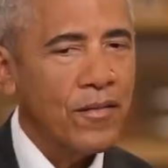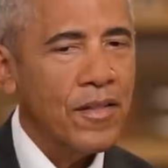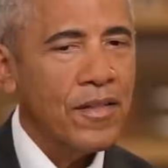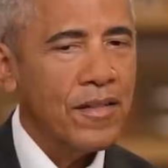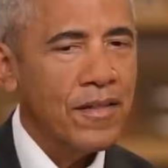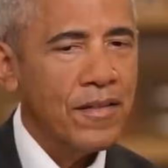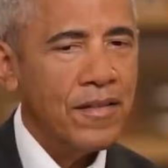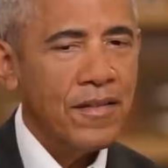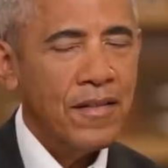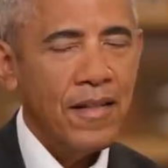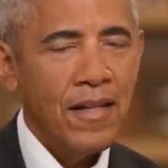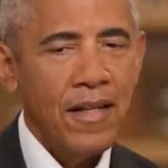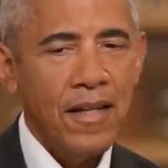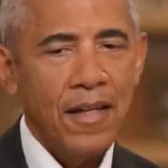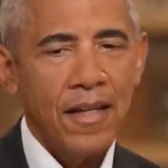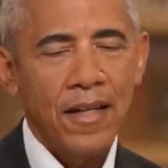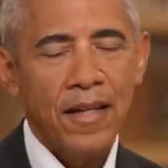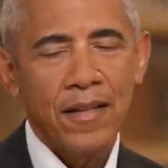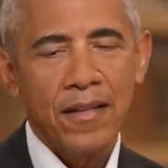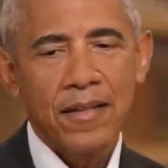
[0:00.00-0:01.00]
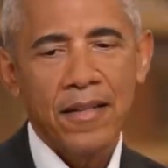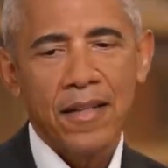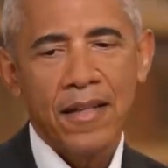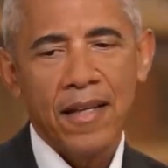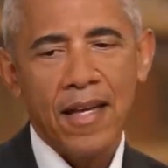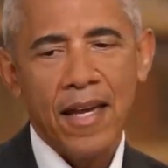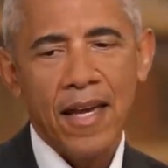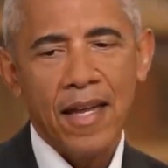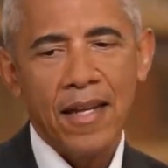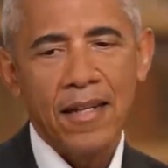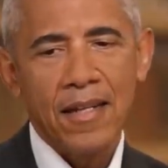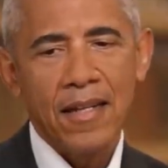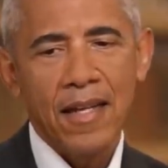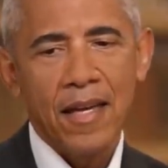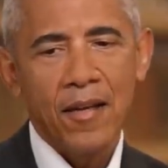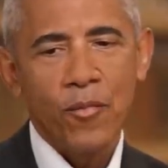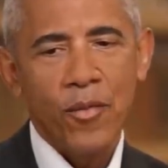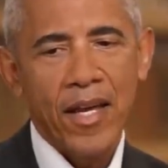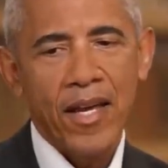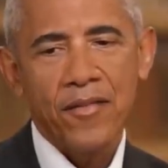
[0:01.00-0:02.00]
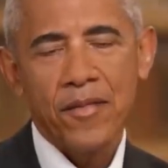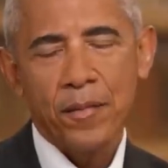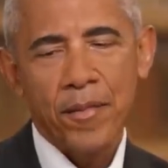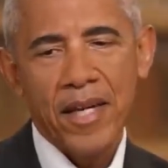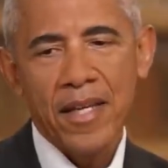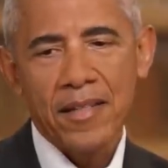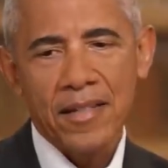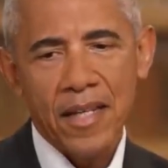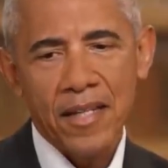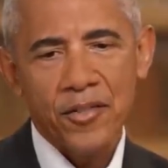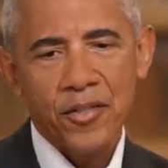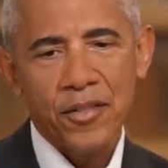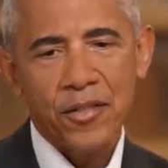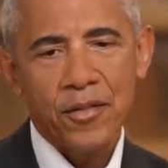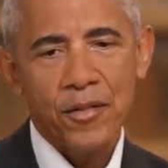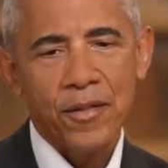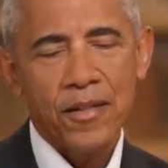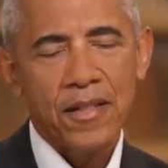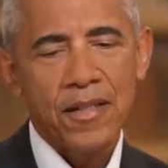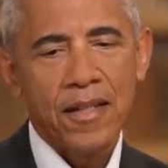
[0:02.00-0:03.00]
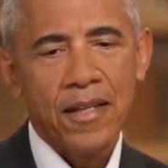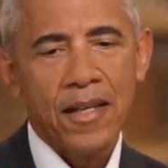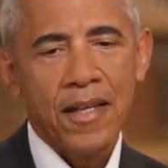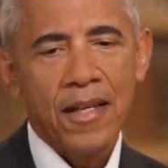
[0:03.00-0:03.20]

of us, uh, and, and we have to pay attention to it.